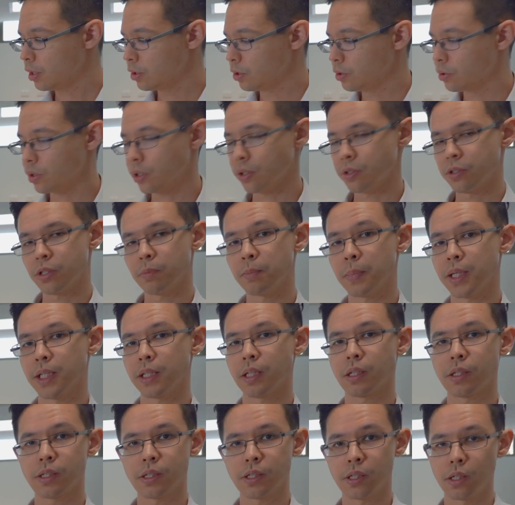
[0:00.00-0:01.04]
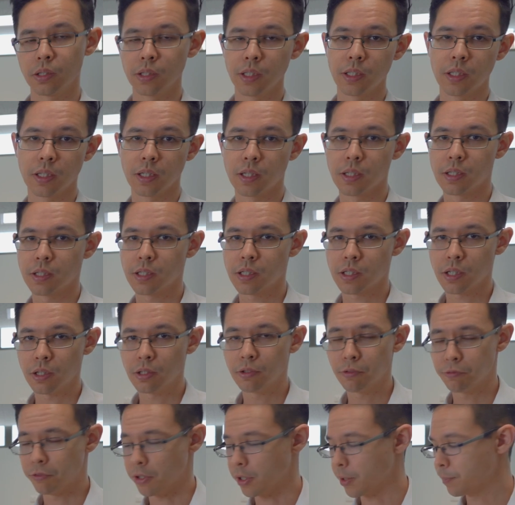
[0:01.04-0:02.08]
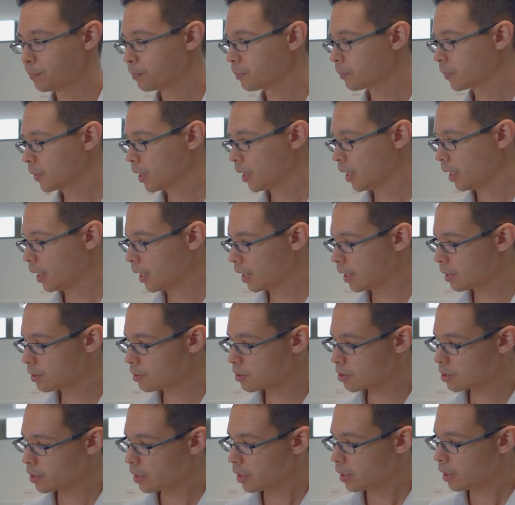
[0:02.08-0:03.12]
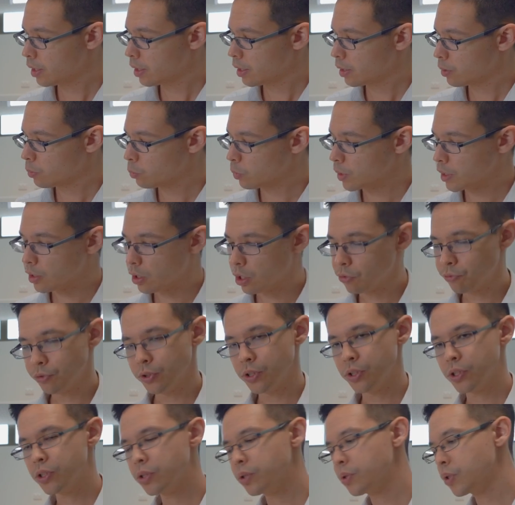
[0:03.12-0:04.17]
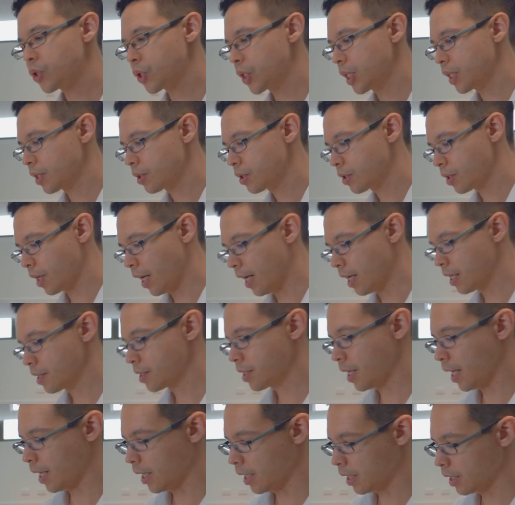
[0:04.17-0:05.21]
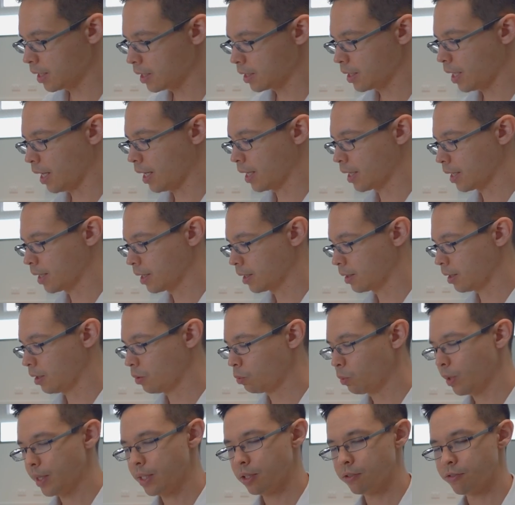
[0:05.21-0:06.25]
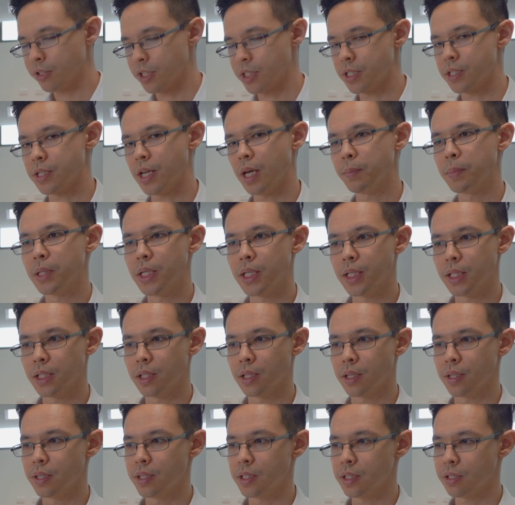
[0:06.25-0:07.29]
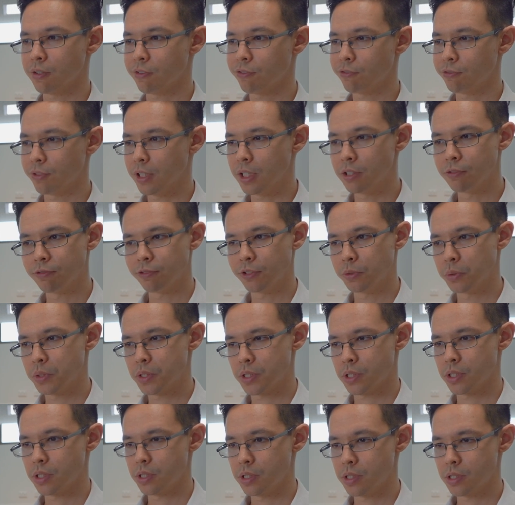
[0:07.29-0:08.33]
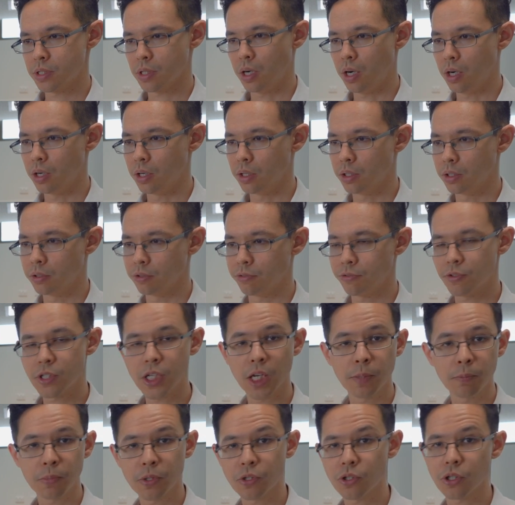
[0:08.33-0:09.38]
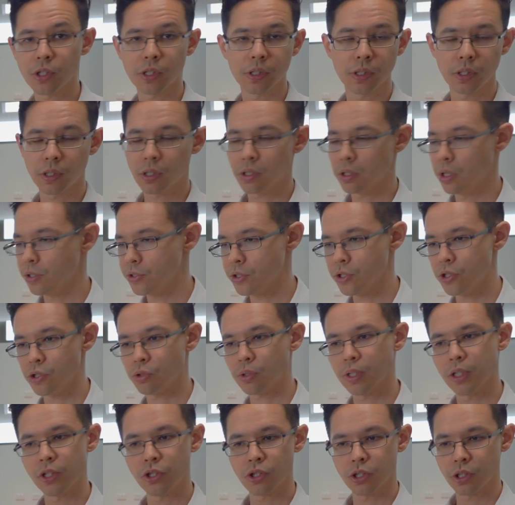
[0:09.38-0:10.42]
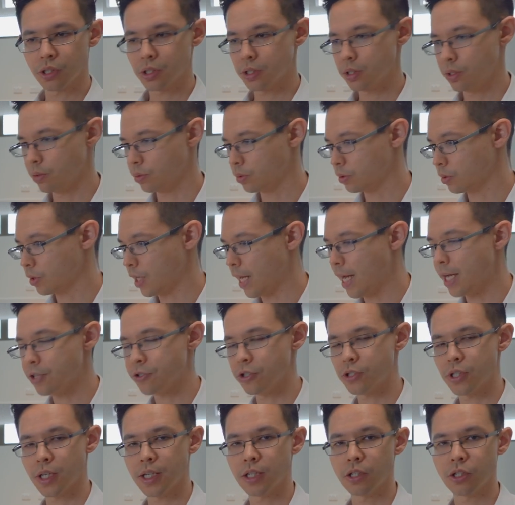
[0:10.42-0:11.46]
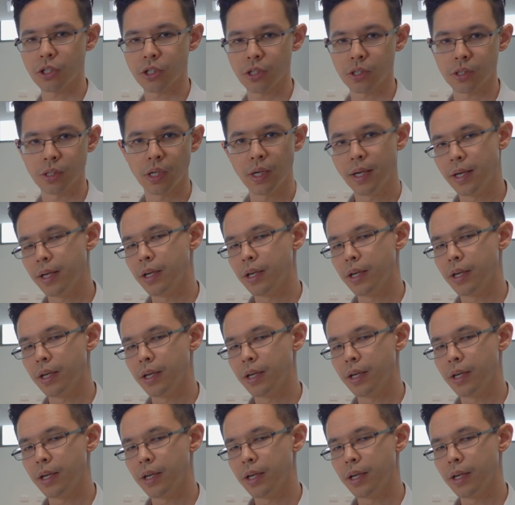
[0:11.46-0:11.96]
You're going to make solid sulfur. And we often use this as a way of examining the influences of temperature, concentration, or agitation.